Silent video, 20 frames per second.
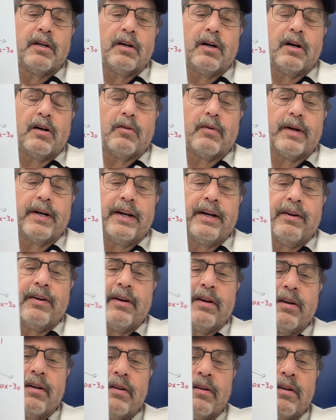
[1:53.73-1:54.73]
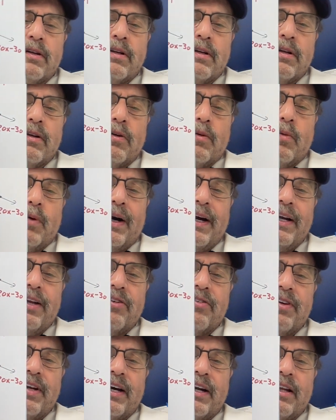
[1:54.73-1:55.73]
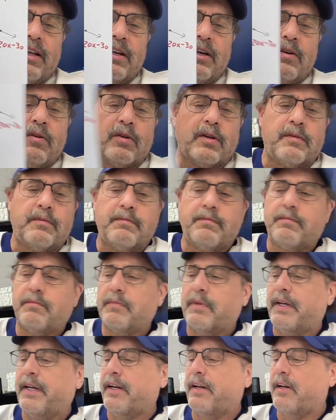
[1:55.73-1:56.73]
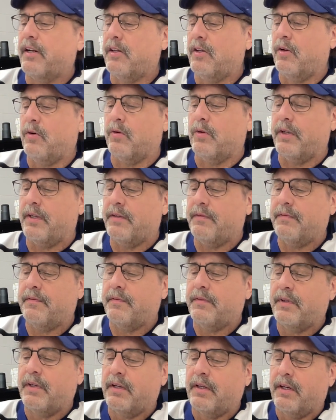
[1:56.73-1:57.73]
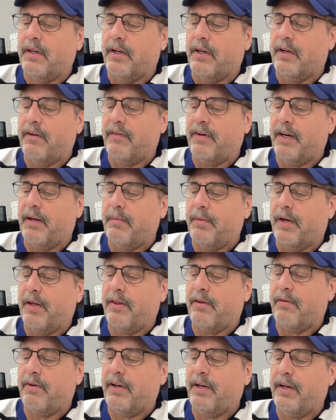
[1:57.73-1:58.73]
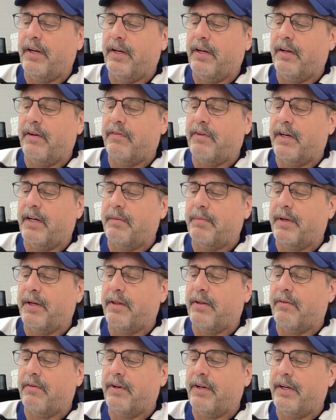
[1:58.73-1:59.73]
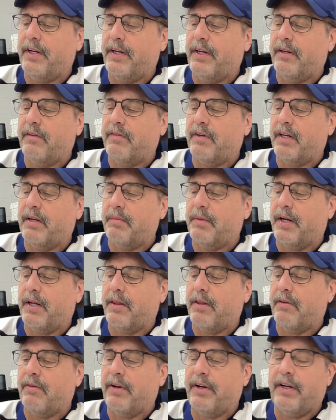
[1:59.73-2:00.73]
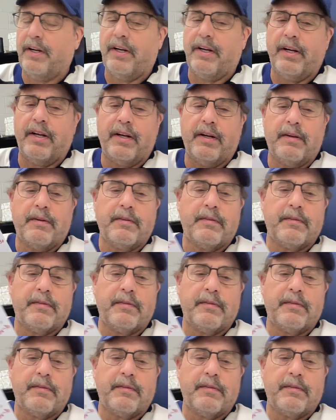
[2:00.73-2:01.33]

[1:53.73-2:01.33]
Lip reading: All right. Y is not alone. Get it alone. Divide by 3, divide by 3, divide by 3.